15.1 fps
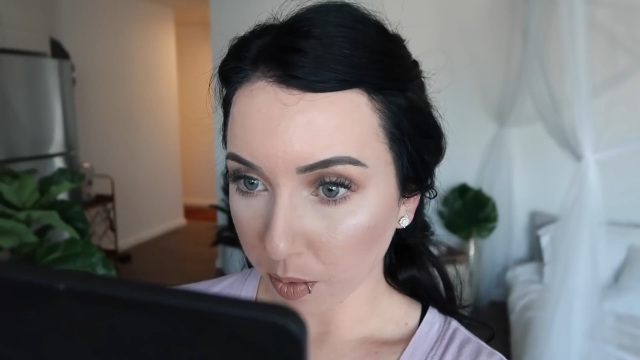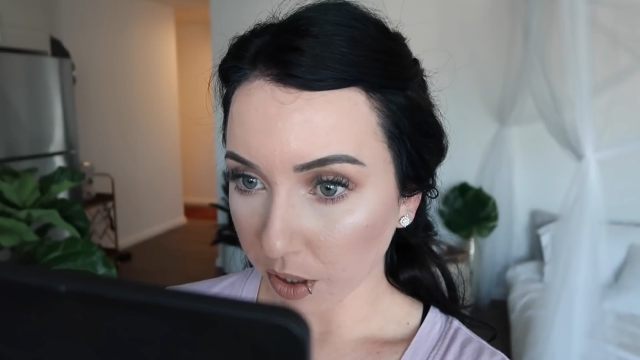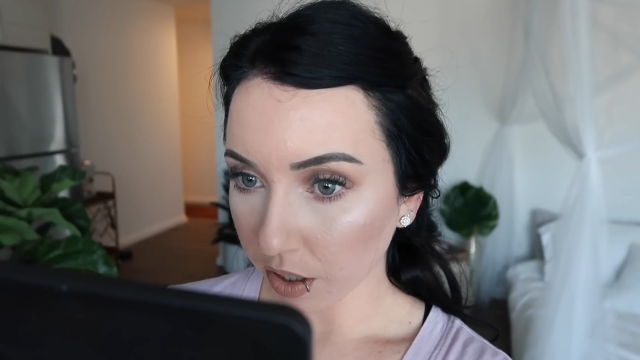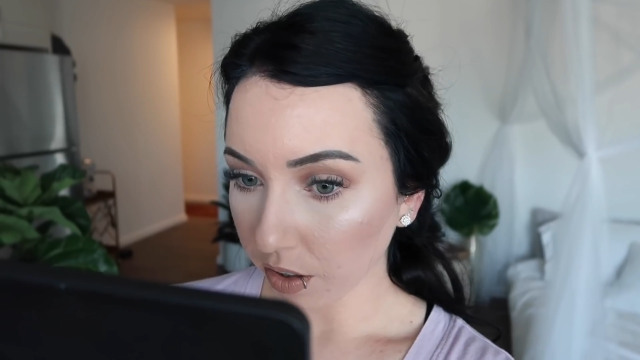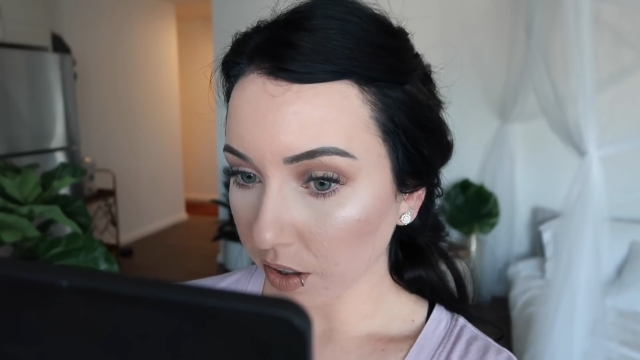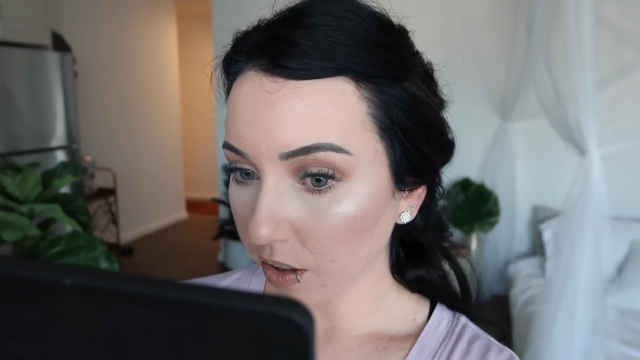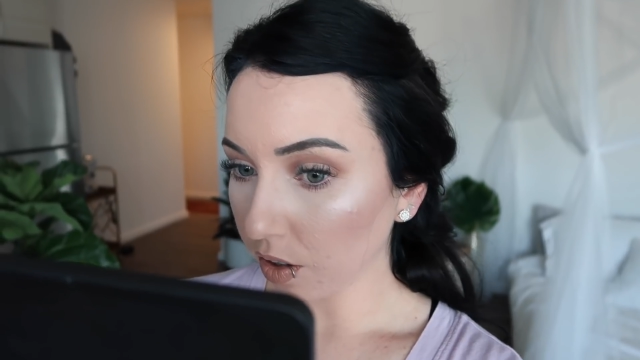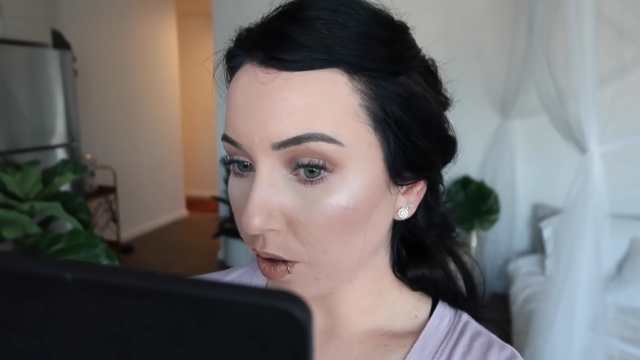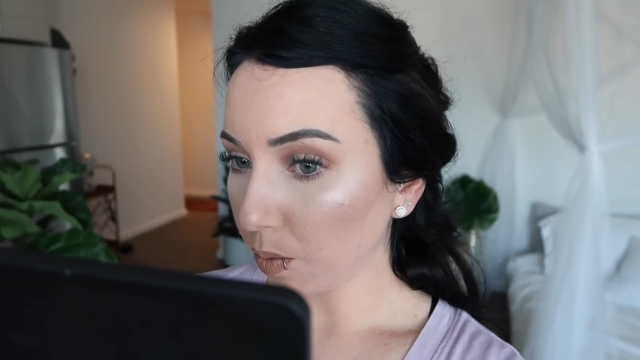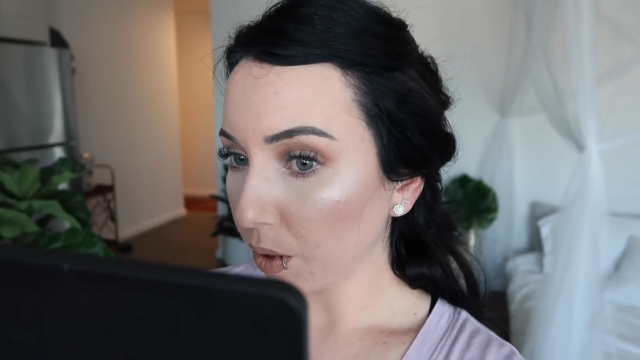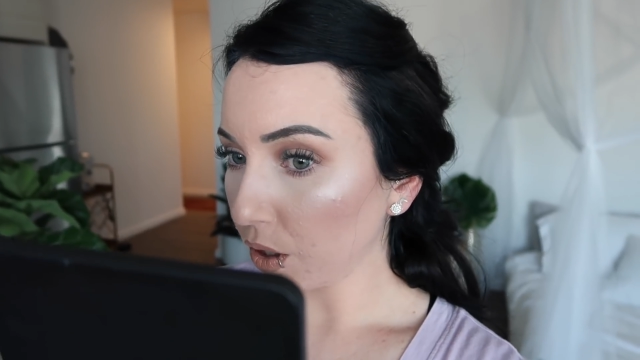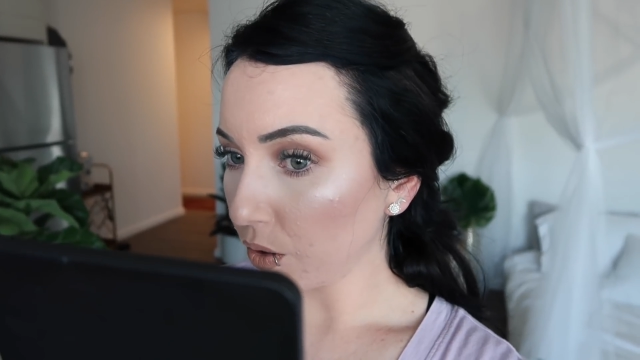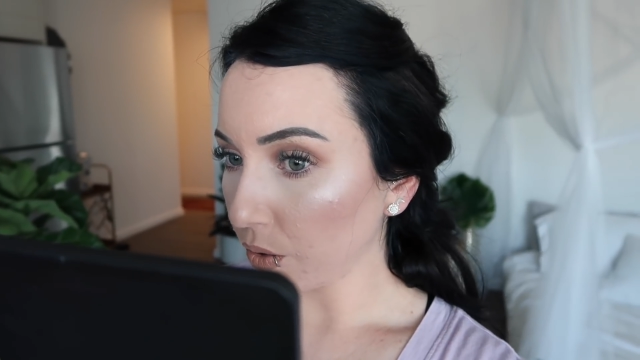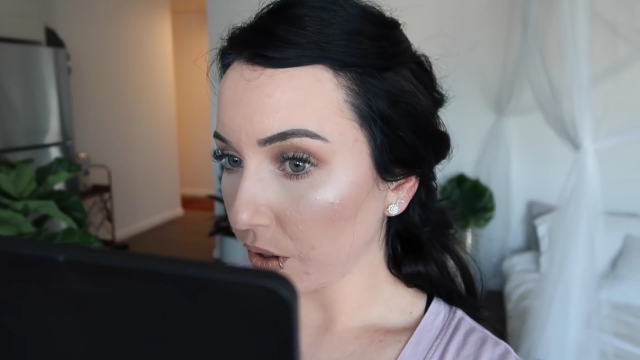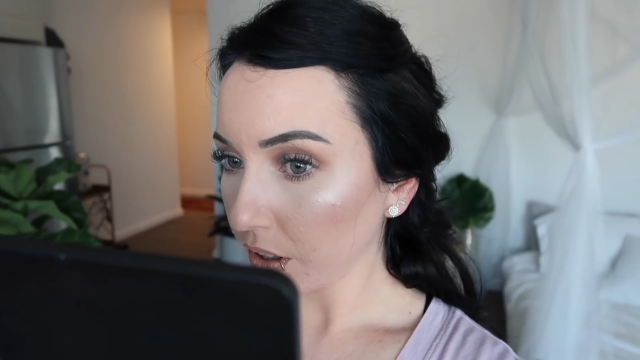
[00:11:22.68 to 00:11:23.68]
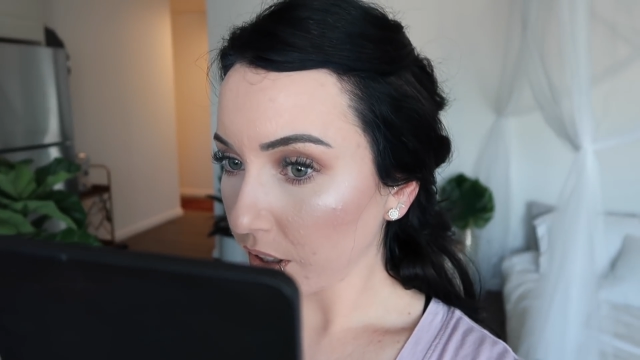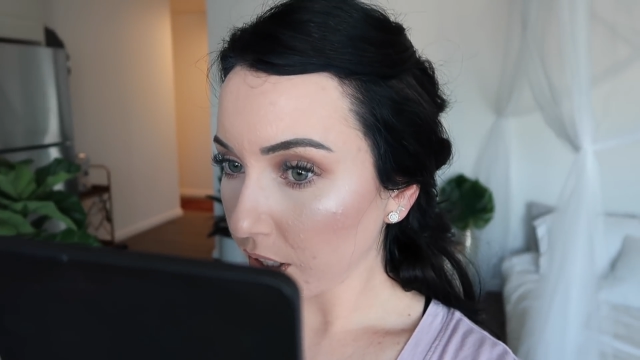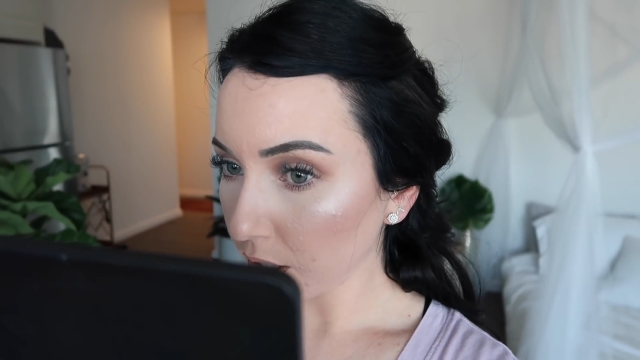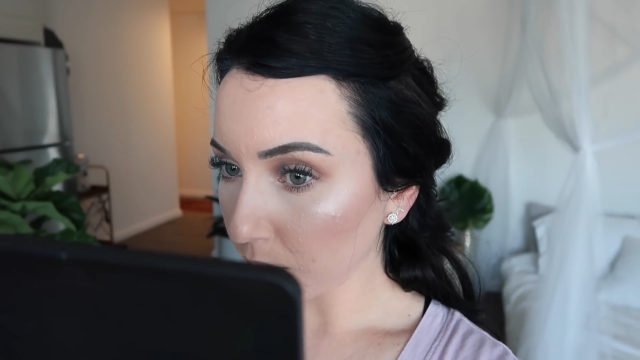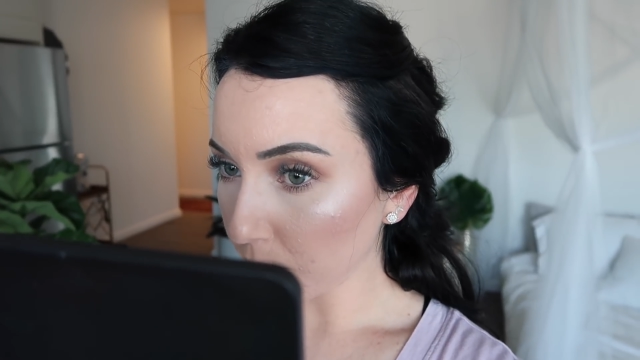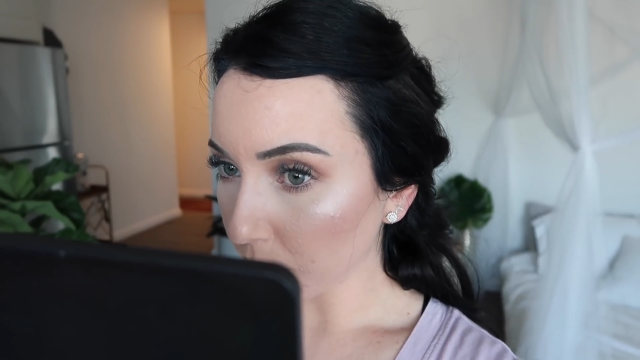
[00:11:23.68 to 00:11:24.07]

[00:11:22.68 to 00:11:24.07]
I'm clearly a little bit oily,